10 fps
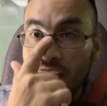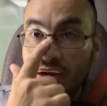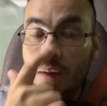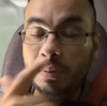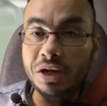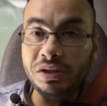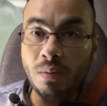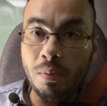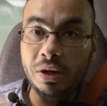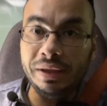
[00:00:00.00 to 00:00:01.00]
God bless. I'm
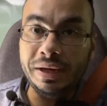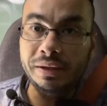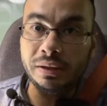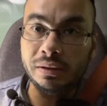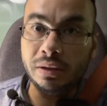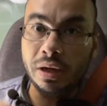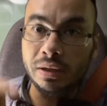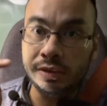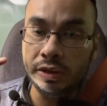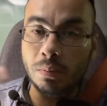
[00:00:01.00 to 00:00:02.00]
gonna put a link
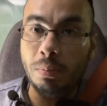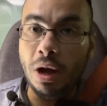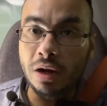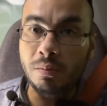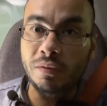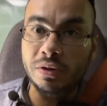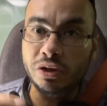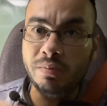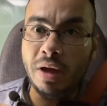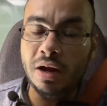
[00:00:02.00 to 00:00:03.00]
to the bottom of the
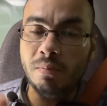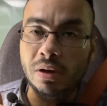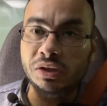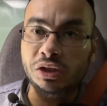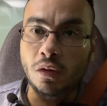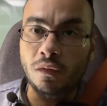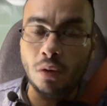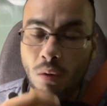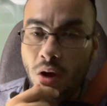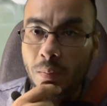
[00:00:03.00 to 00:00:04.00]
dream I had about silver
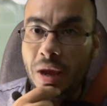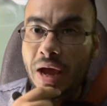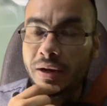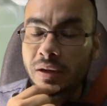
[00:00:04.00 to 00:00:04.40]
a while back,